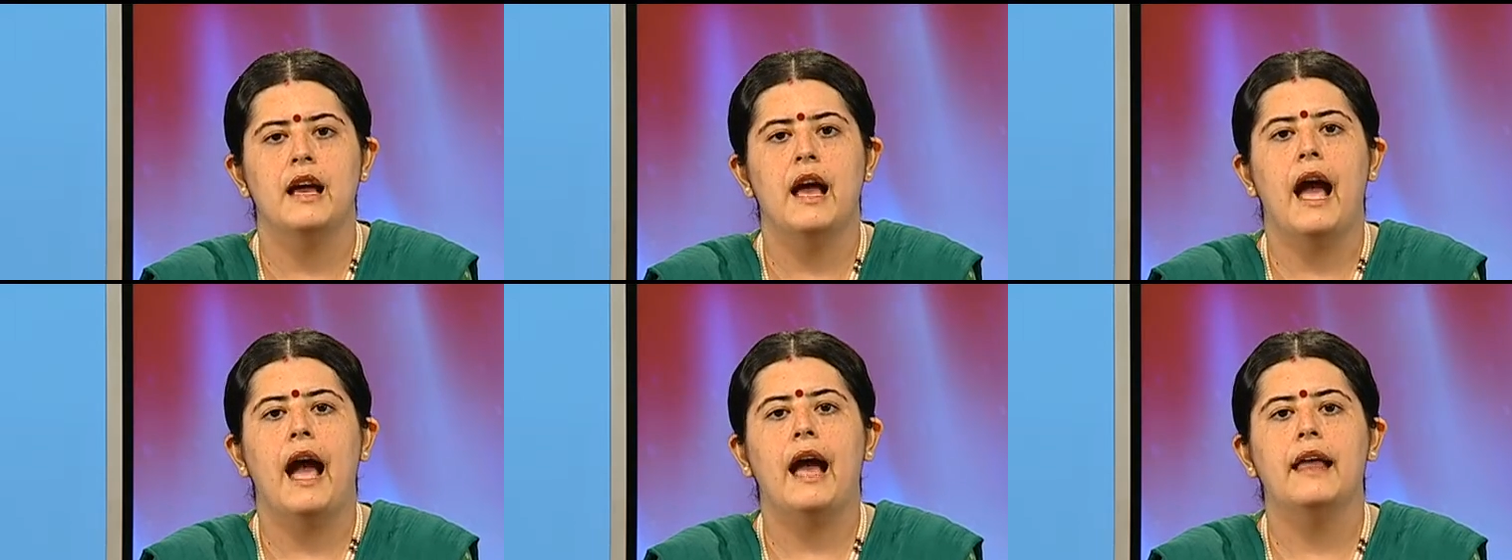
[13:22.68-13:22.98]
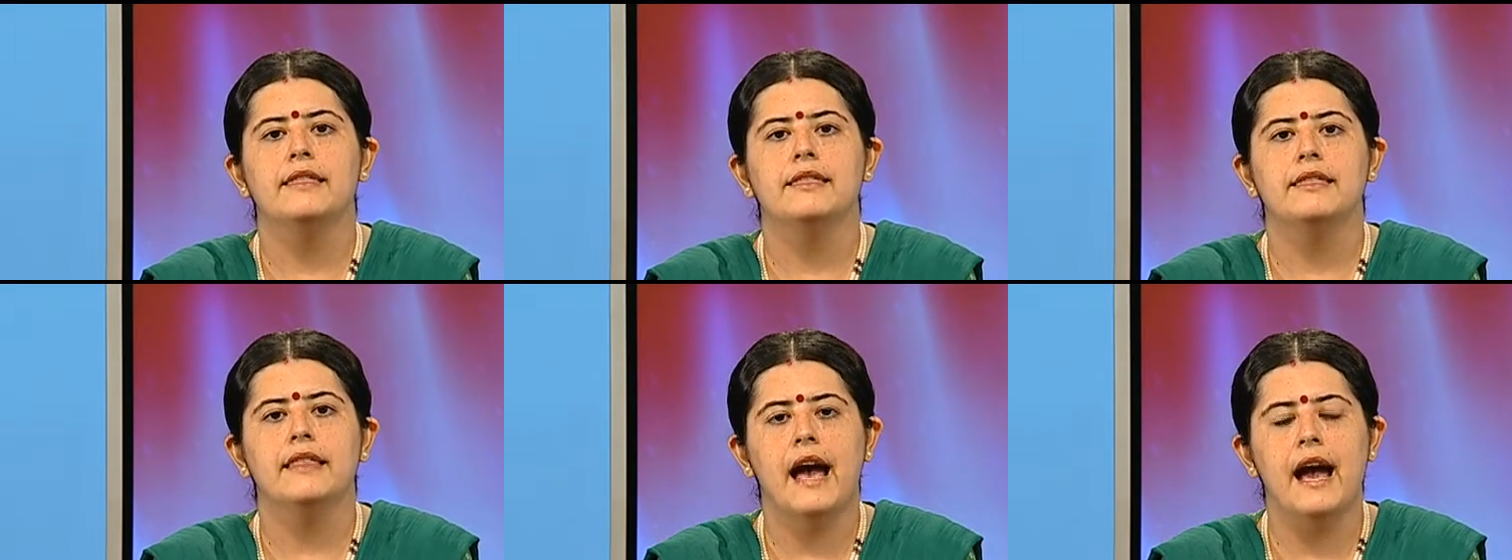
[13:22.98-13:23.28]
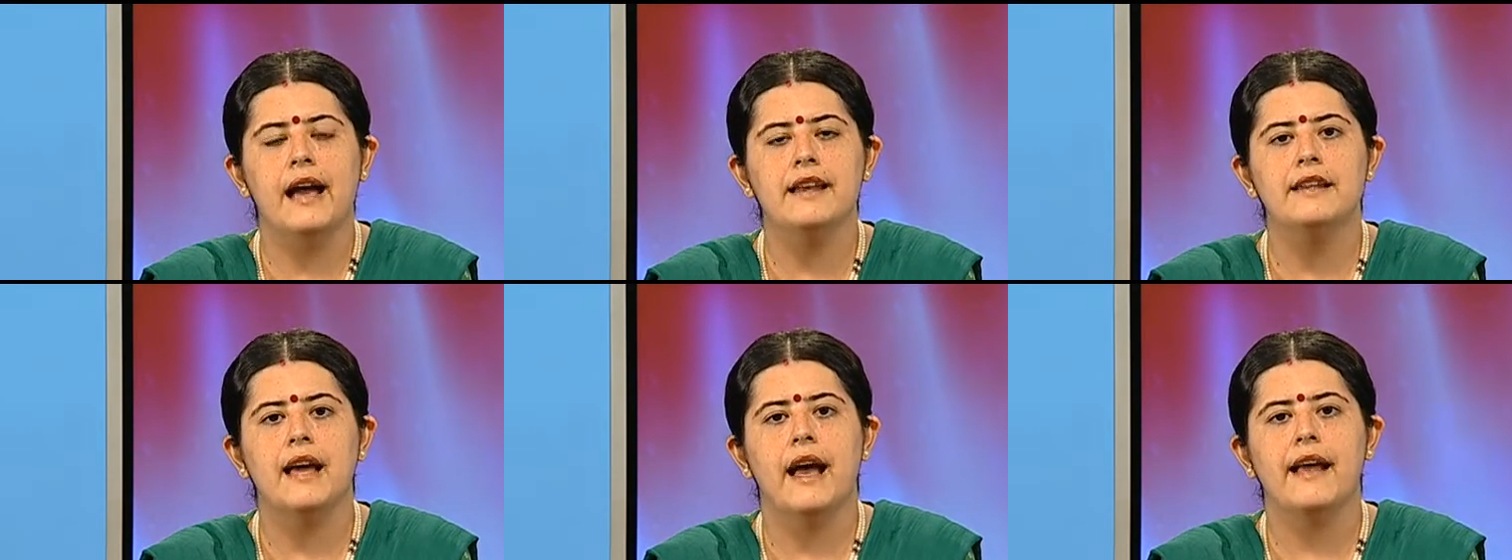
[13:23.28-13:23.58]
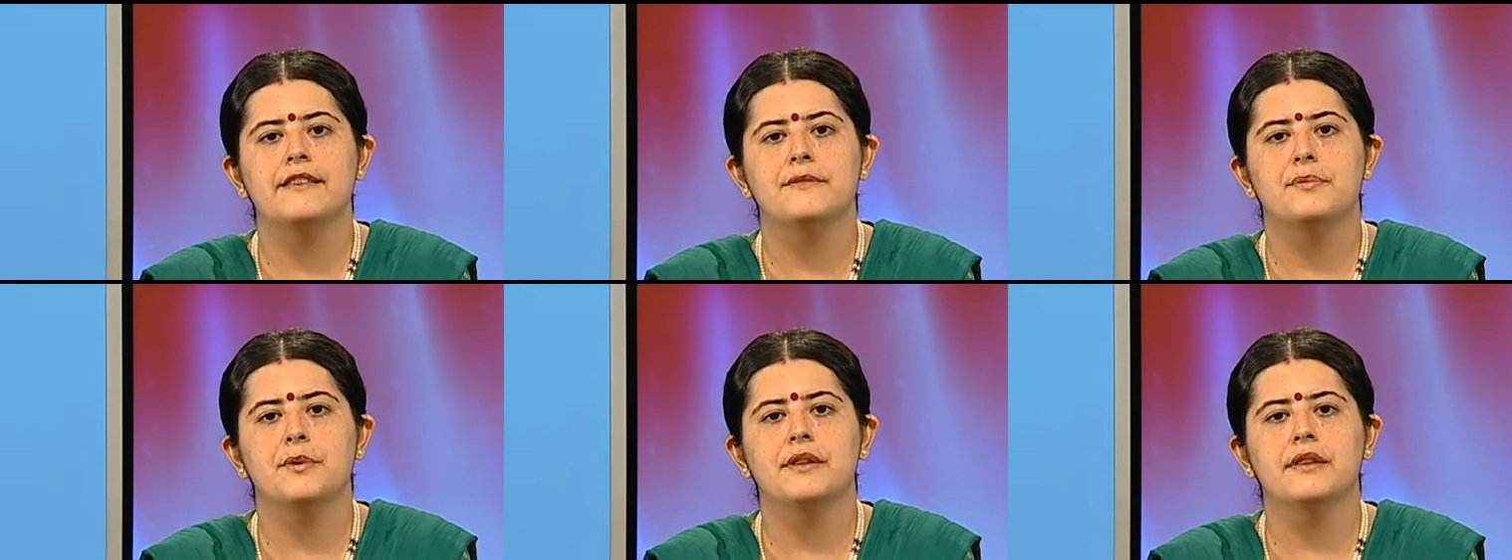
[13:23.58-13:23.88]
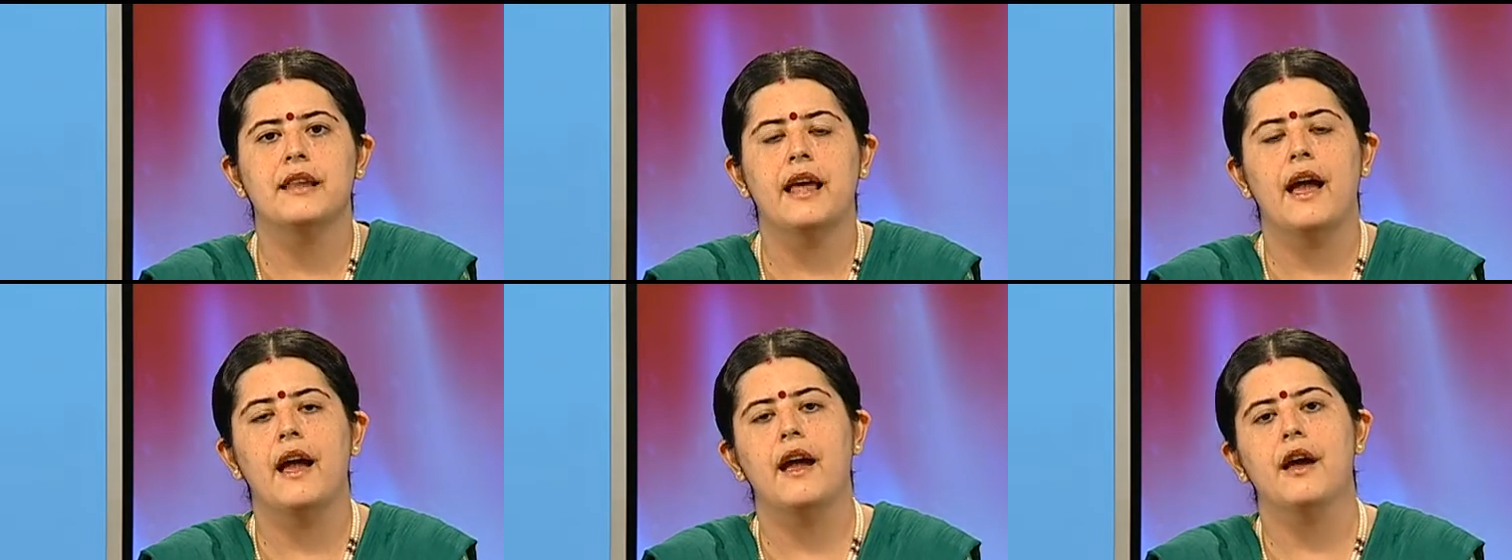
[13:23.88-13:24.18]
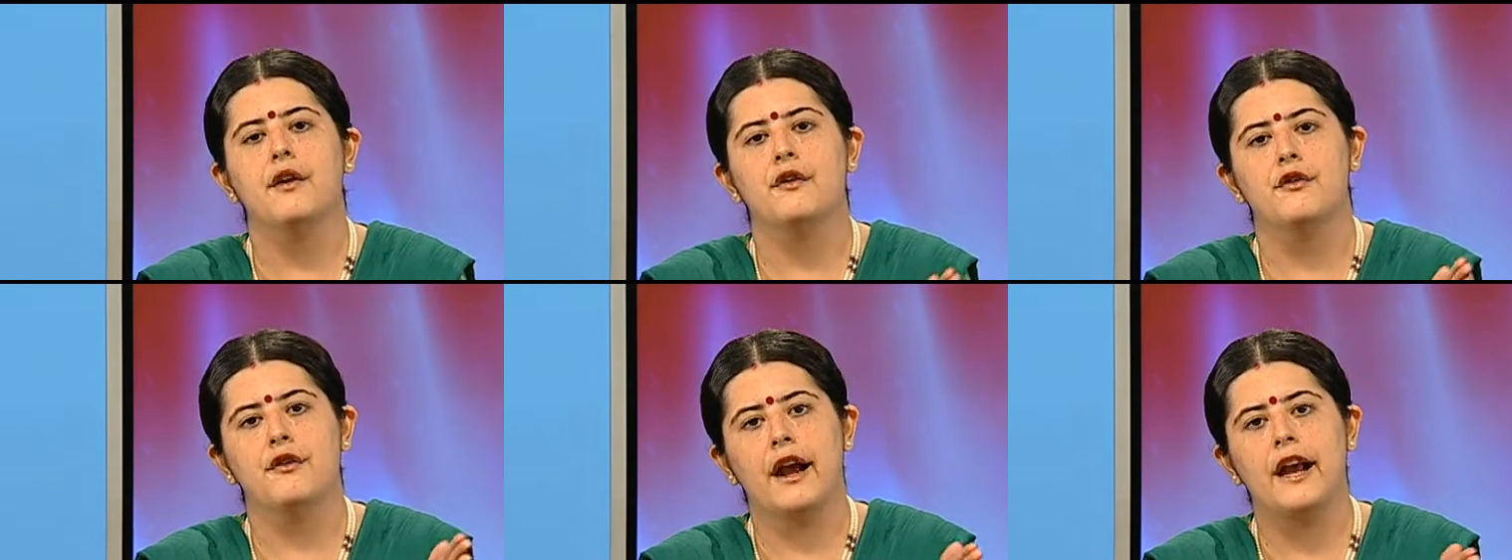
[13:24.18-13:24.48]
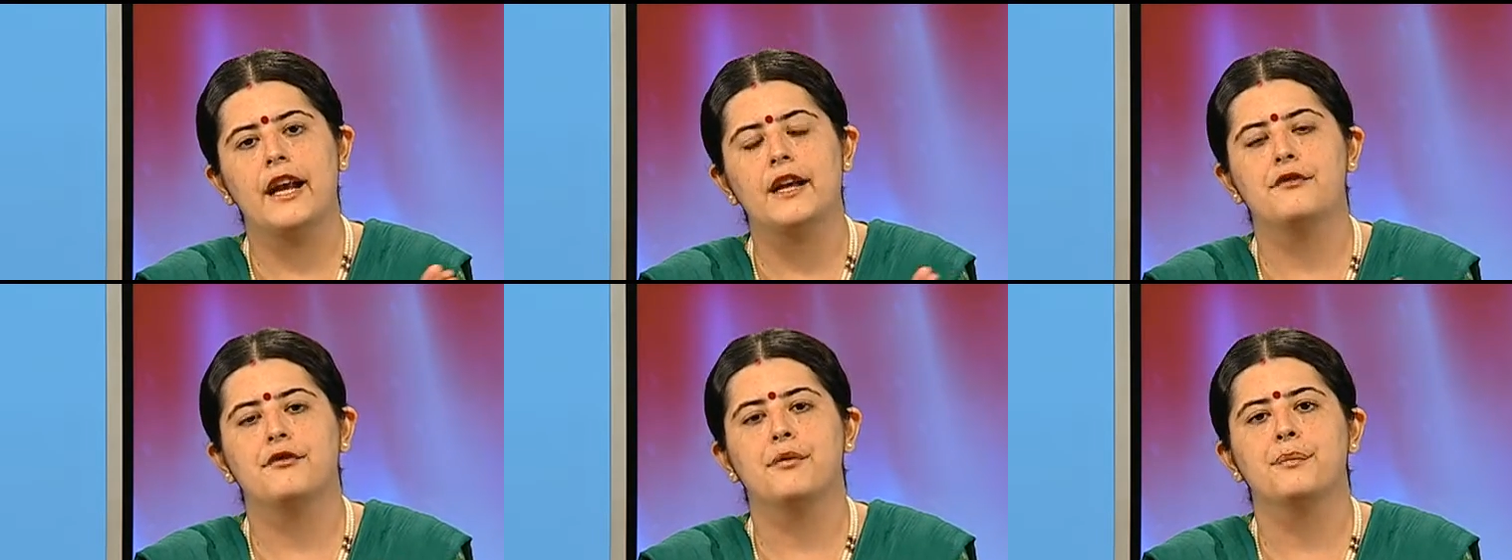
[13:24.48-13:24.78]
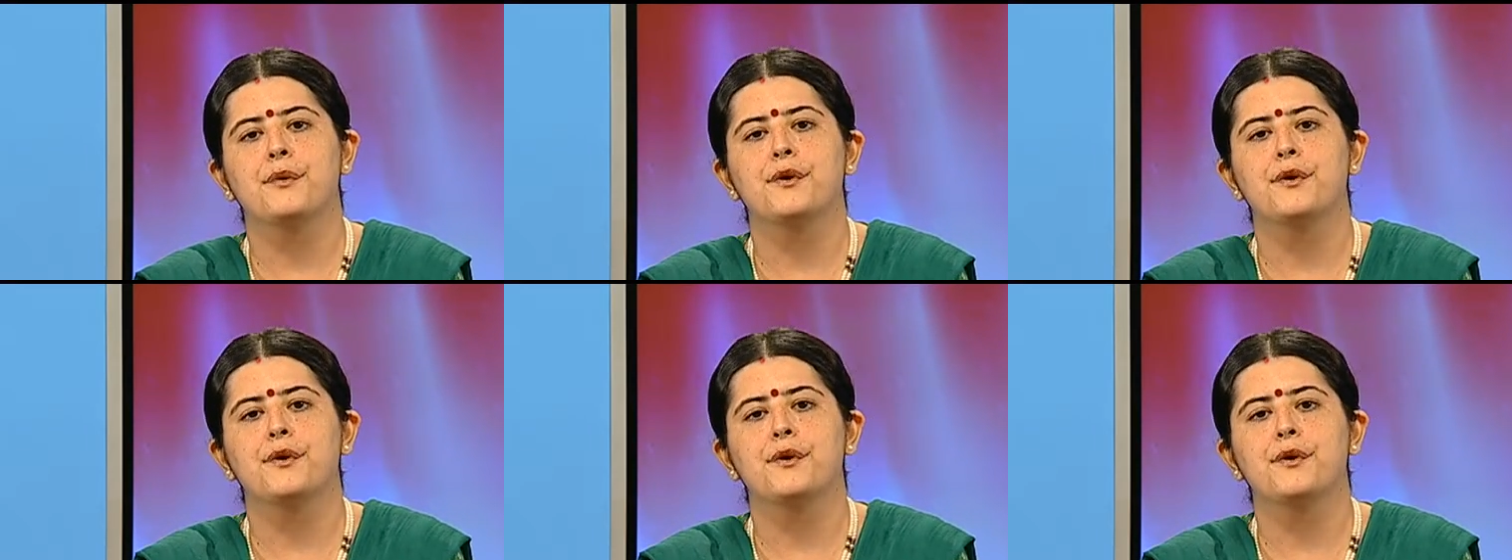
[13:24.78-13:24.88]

And that has been there right from the